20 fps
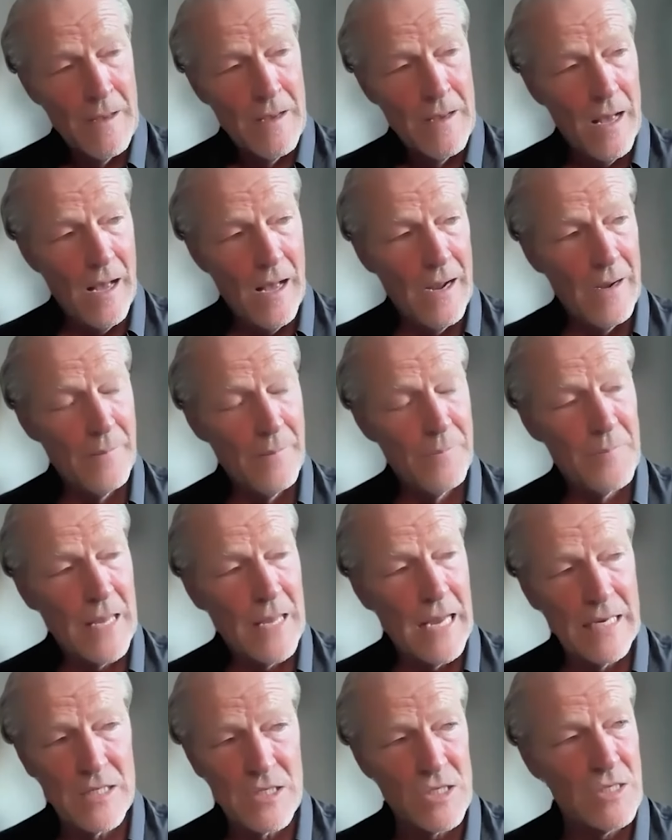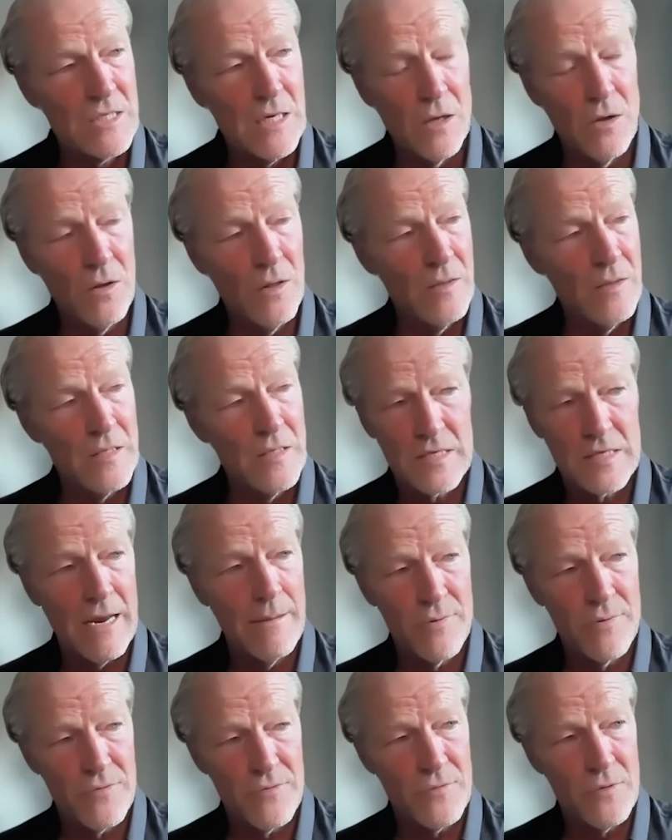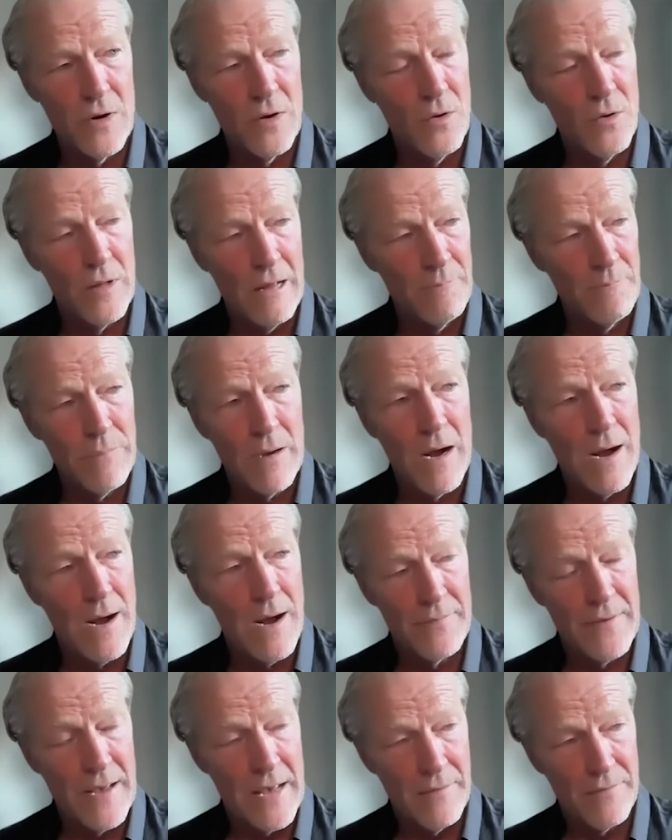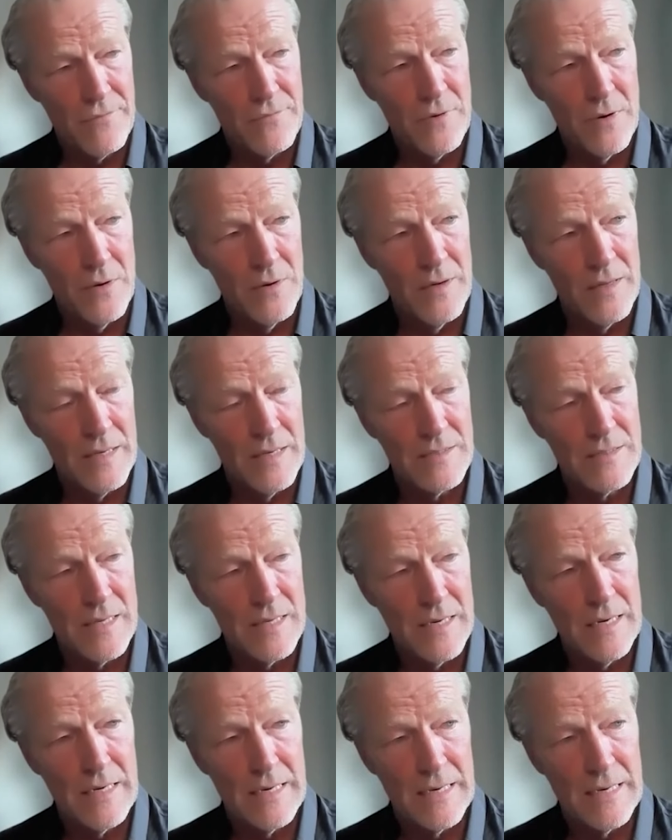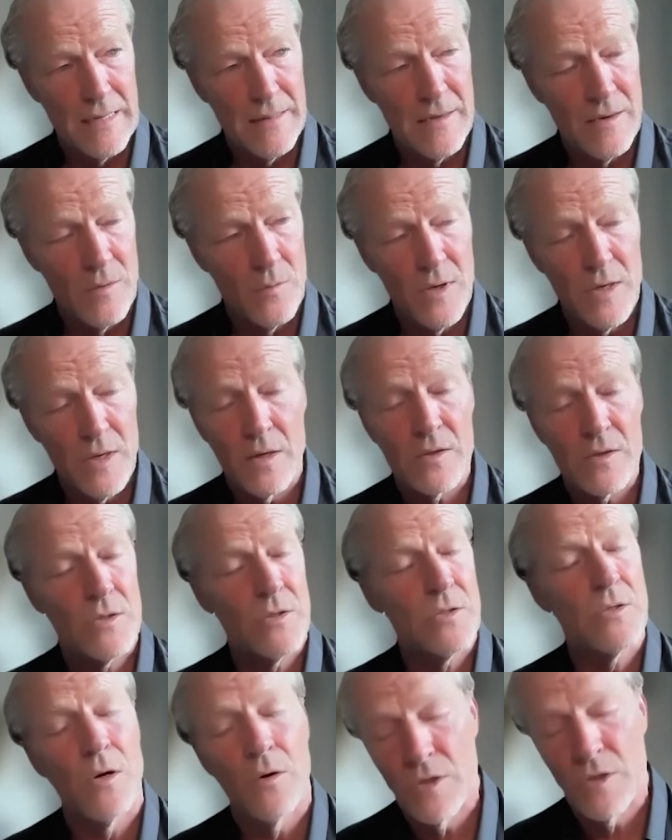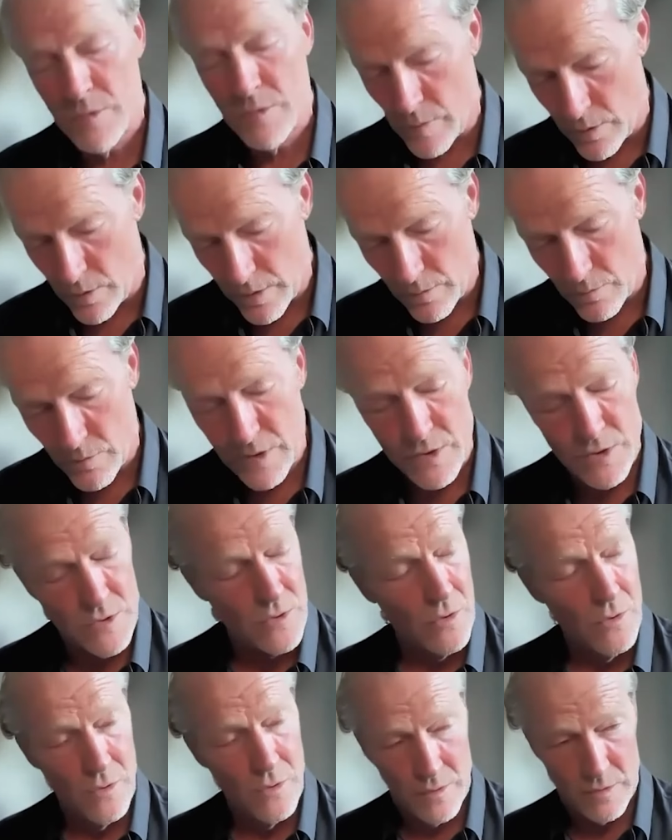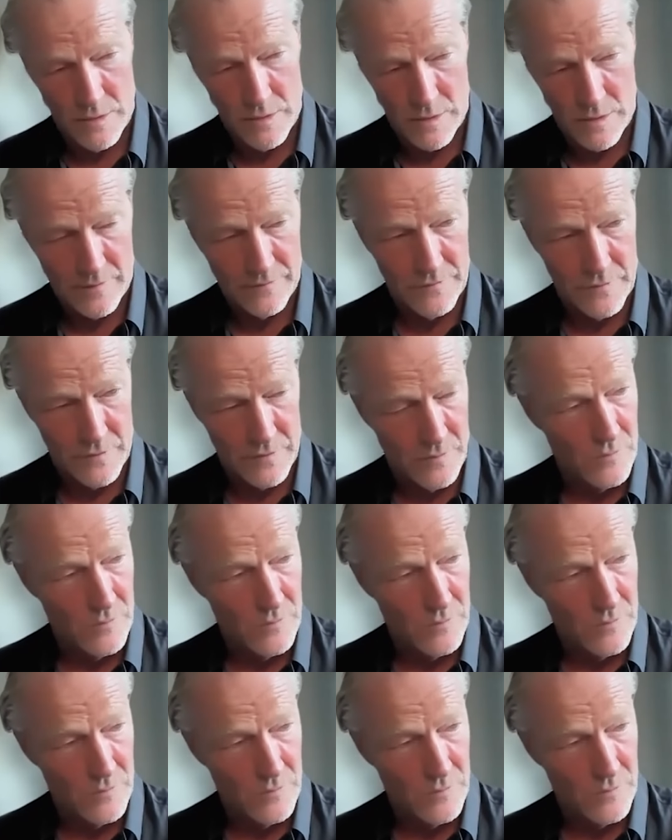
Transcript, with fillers: Um, it's still the same thrill, and part of that thrill is thinking that we are so spoiled, we're so looked after,